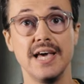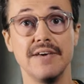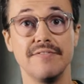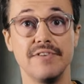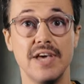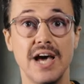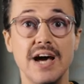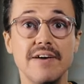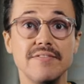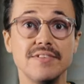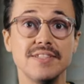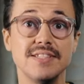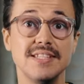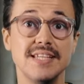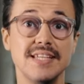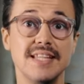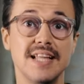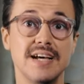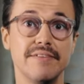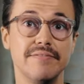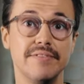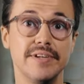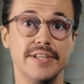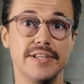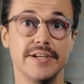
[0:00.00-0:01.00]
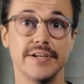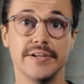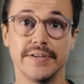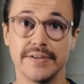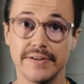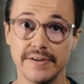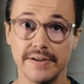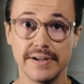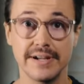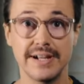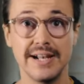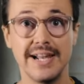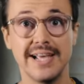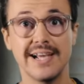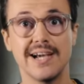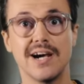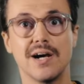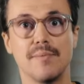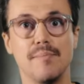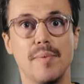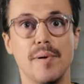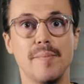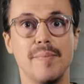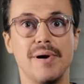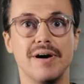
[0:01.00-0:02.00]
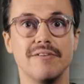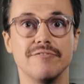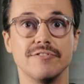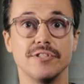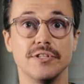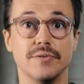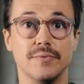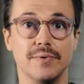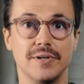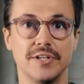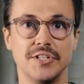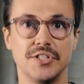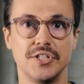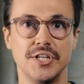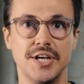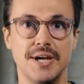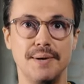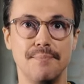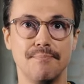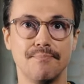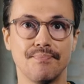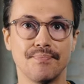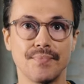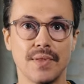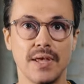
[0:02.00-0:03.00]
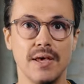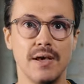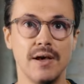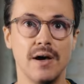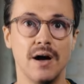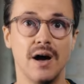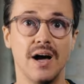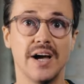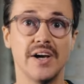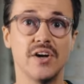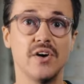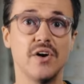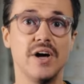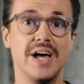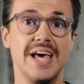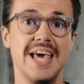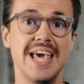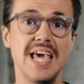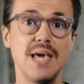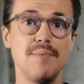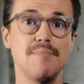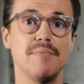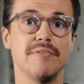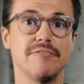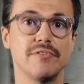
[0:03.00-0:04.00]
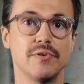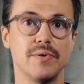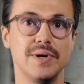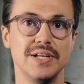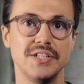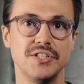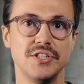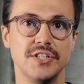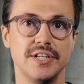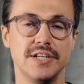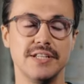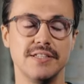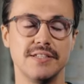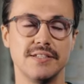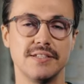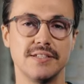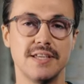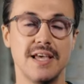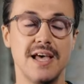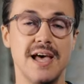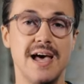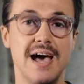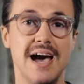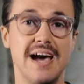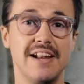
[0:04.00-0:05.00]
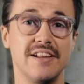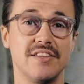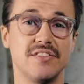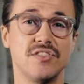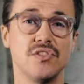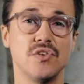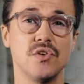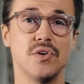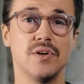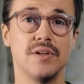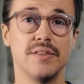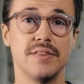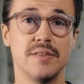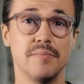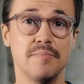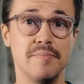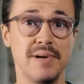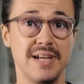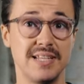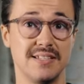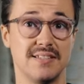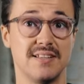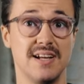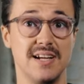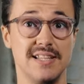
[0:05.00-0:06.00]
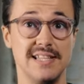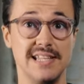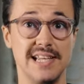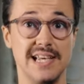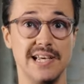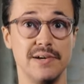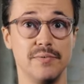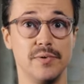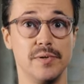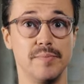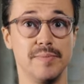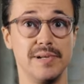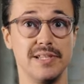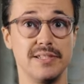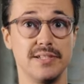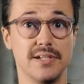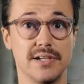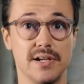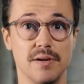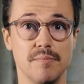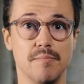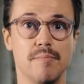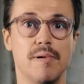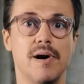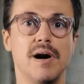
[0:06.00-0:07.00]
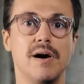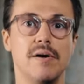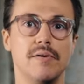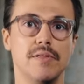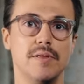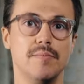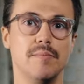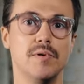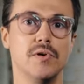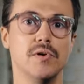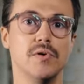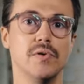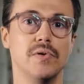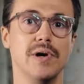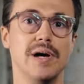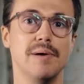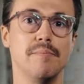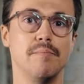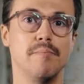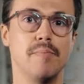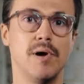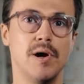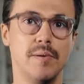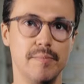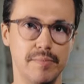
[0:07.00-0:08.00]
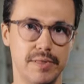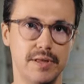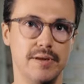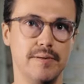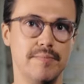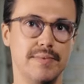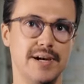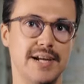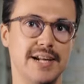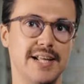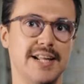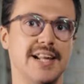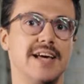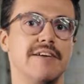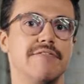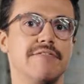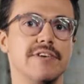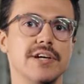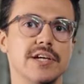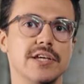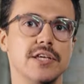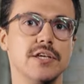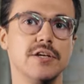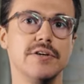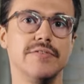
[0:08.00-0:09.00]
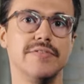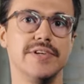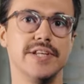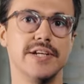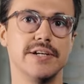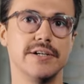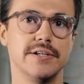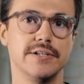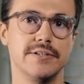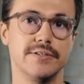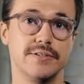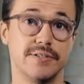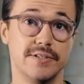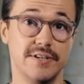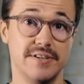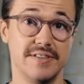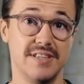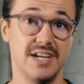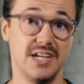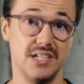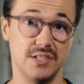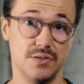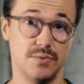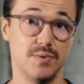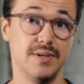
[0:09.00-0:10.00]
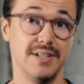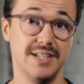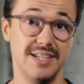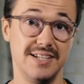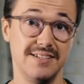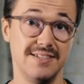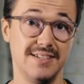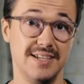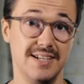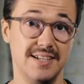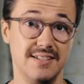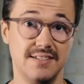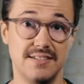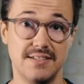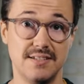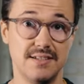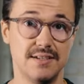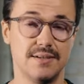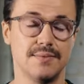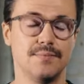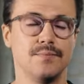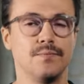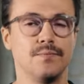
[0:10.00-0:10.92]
If you haven't seen that video, click up above to watch it. I got a heap of questions, and I thought the best idea would be to compile them all and pop them in an FAQ video, so that's what this is.